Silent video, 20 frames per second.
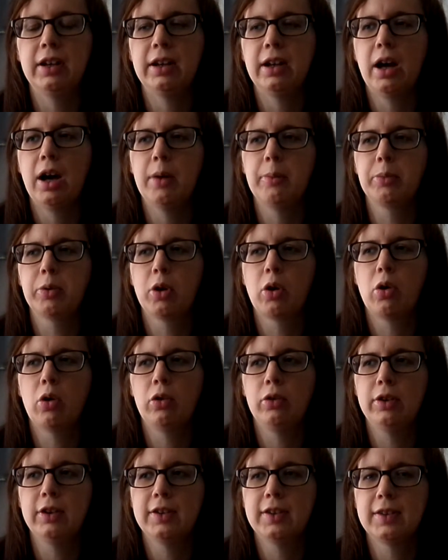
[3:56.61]
an app
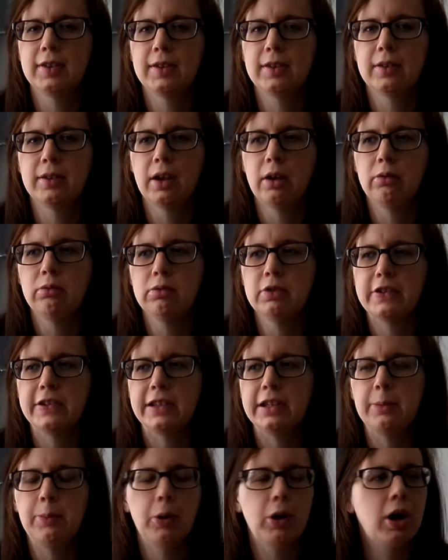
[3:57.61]
called the Sound
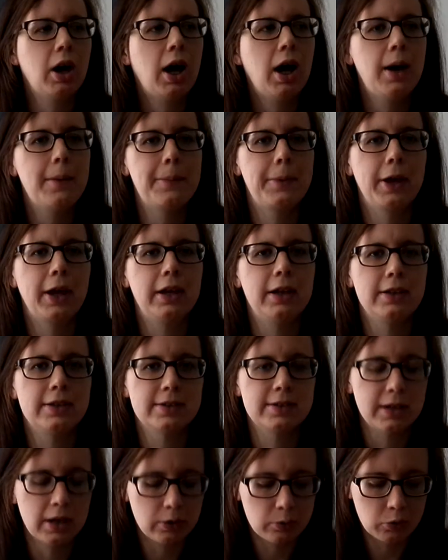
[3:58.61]
Sleeper app and
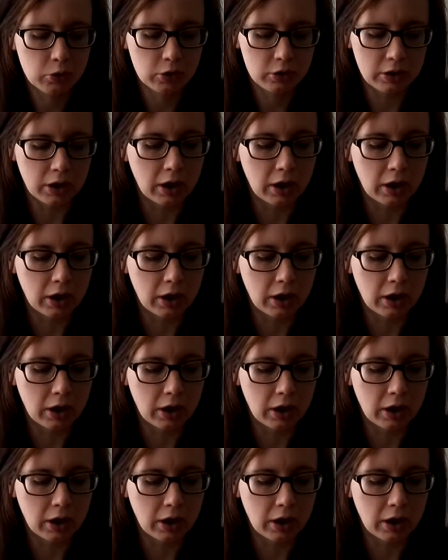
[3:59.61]
it's now on